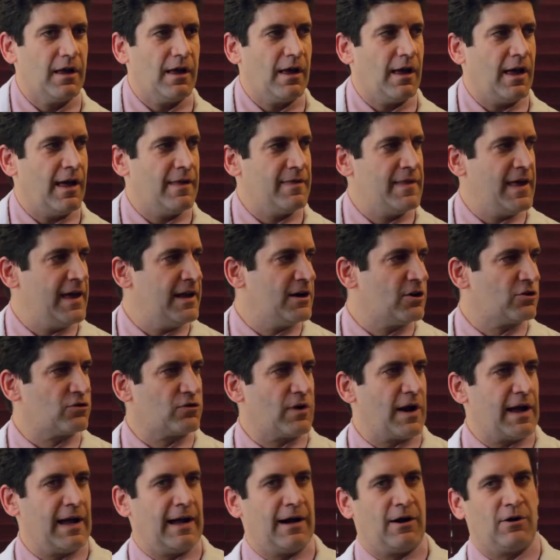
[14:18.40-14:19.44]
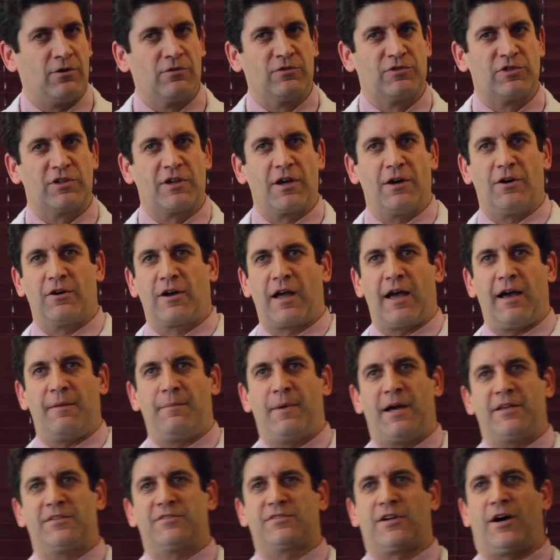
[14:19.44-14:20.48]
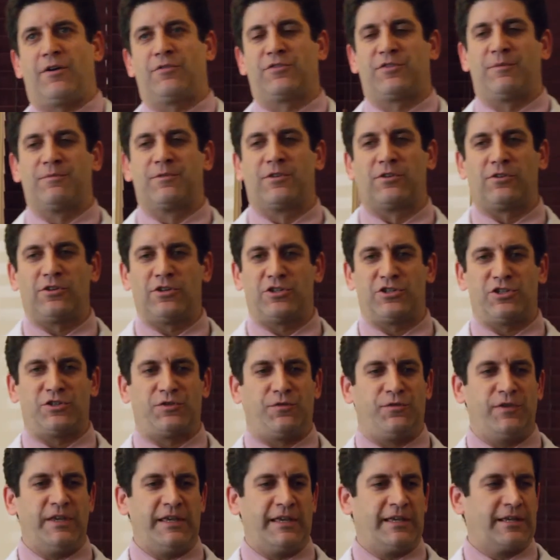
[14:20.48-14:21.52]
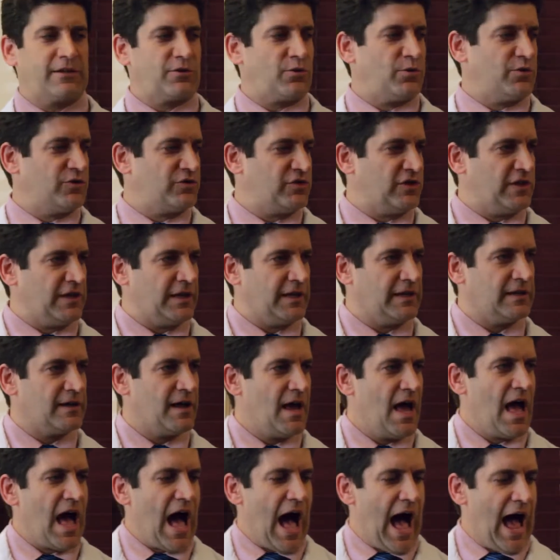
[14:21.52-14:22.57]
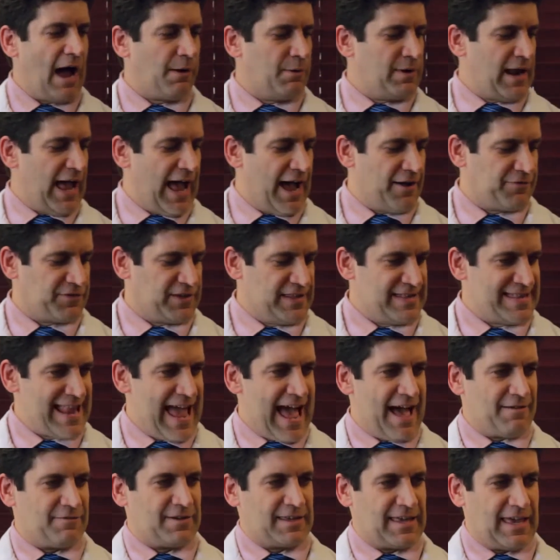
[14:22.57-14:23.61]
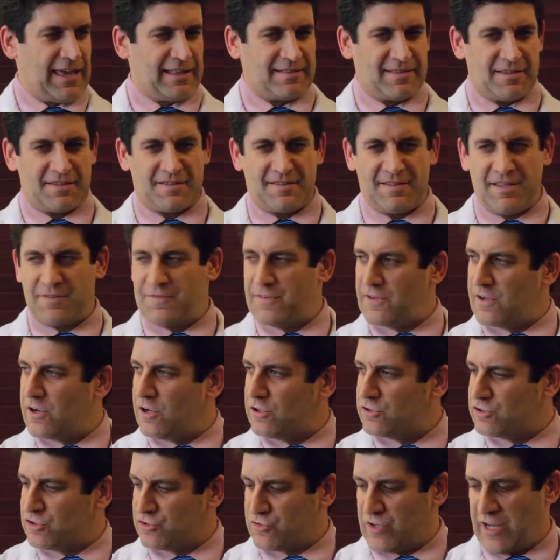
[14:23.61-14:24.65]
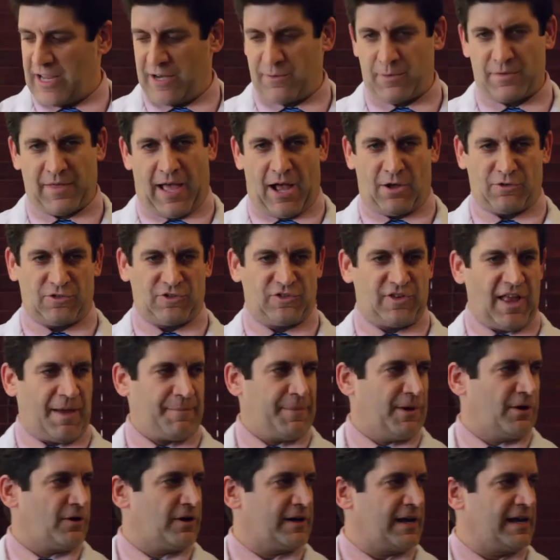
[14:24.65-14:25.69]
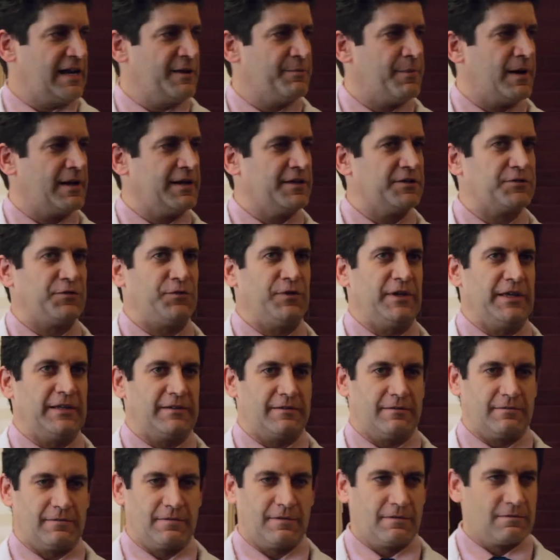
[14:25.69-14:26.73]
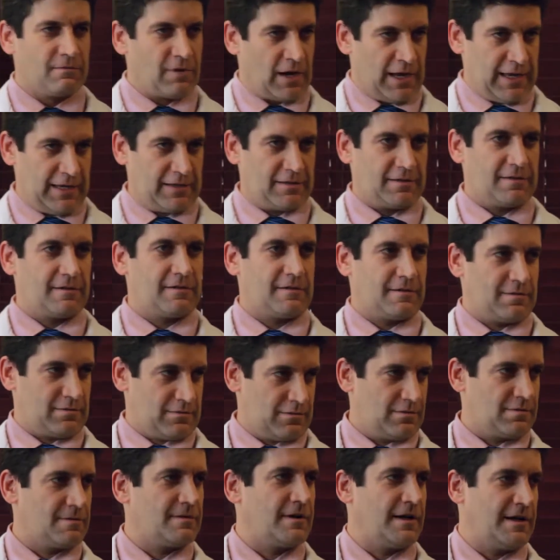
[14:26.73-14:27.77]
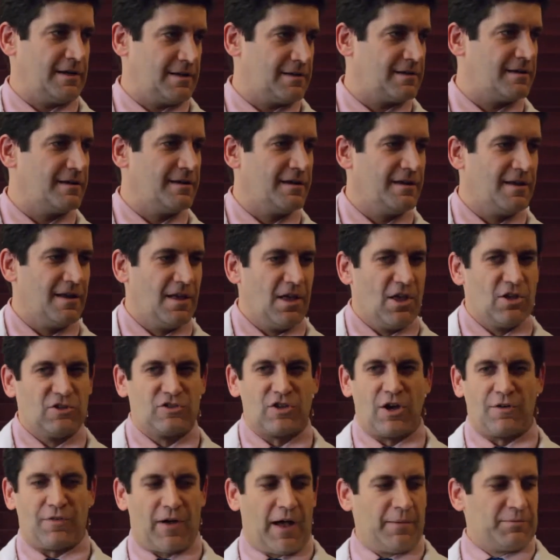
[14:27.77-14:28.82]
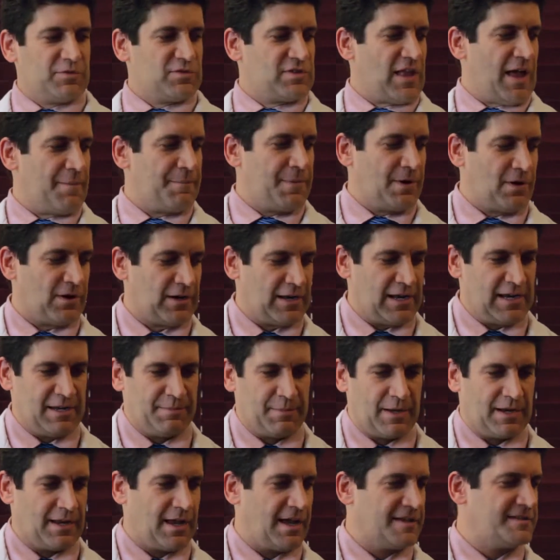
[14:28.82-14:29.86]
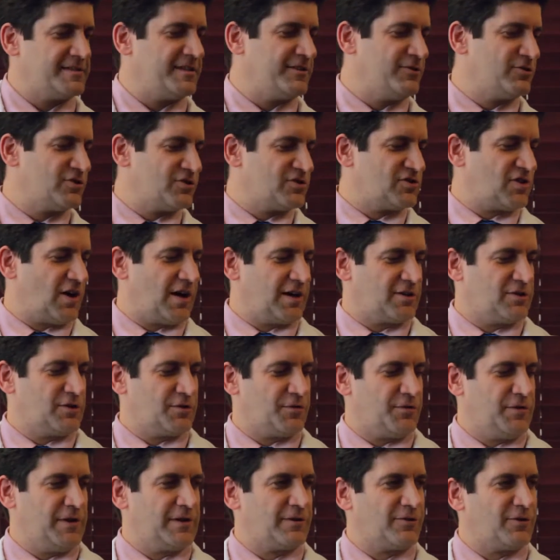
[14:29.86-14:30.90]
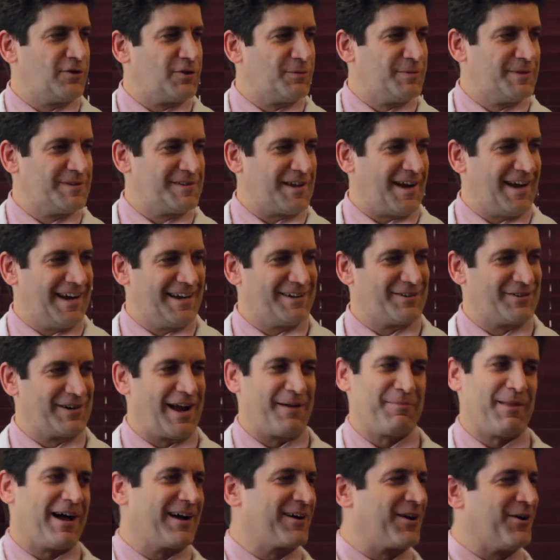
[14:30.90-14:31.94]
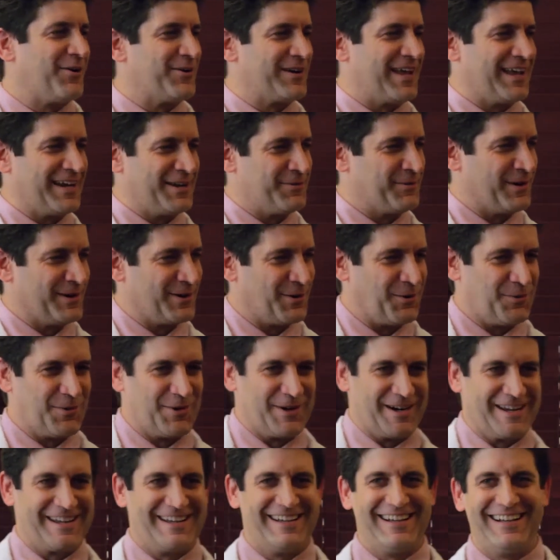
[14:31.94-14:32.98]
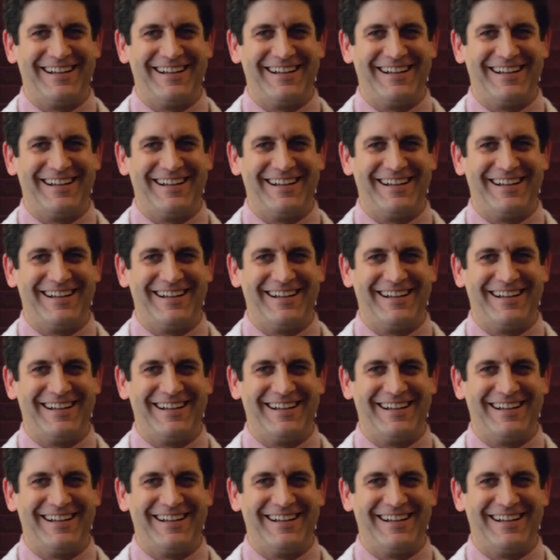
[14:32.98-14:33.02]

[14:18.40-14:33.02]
and then around to go get myself some delicious vegan cuisine, I would have to navigate this difficult terrain without stepping on anybody's feet, right? Right? So if I'm stepping on anybody, I see you just tucked your feet a little bit tighter. I'm not going anywhere, don't worry.